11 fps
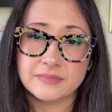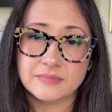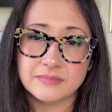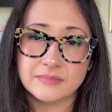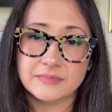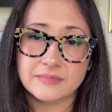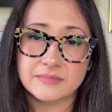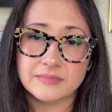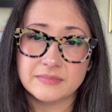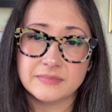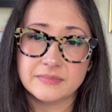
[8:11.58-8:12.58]

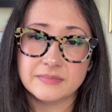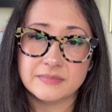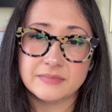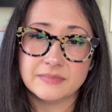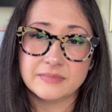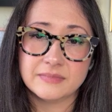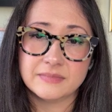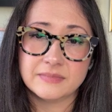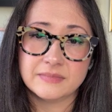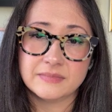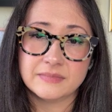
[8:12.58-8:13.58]

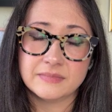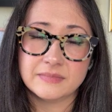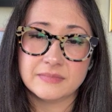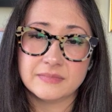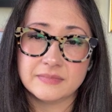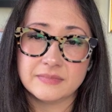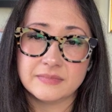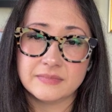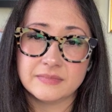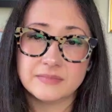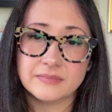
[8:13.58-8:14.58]

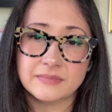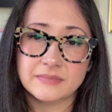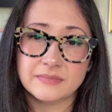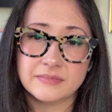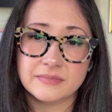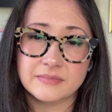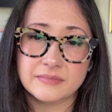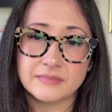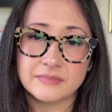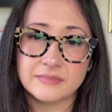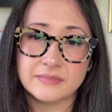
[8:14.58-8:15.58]

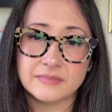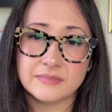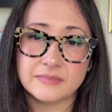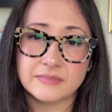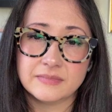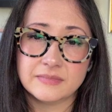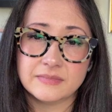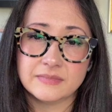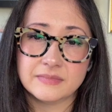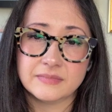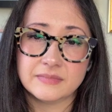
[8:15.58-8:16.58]

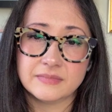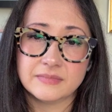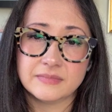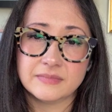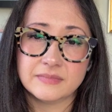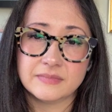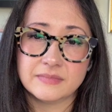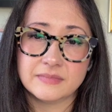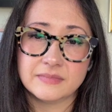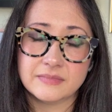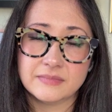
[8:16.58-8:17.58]

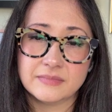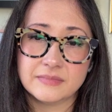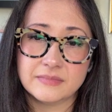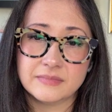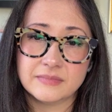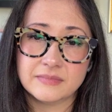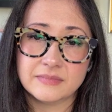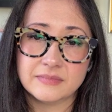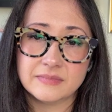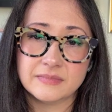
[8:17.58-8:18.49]
The person shown says nothing.